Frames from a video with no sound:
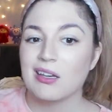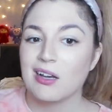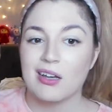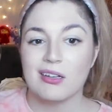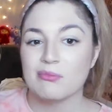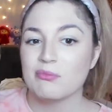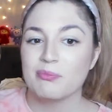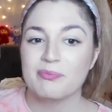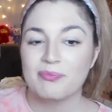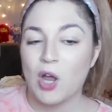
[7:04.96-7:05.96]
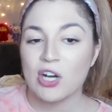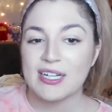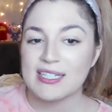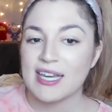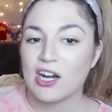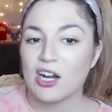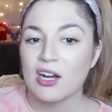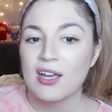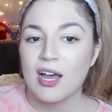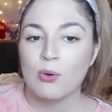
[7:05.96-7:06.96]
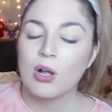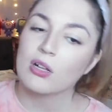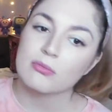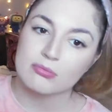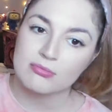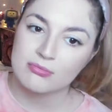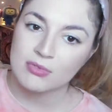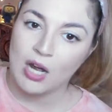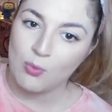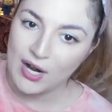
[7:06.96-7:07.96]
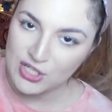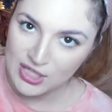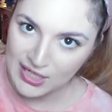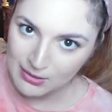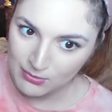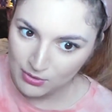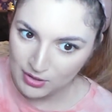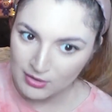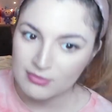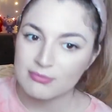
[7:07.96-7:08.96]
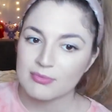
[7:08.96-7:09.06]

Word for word: uh, artists here. Well, not YG anymore.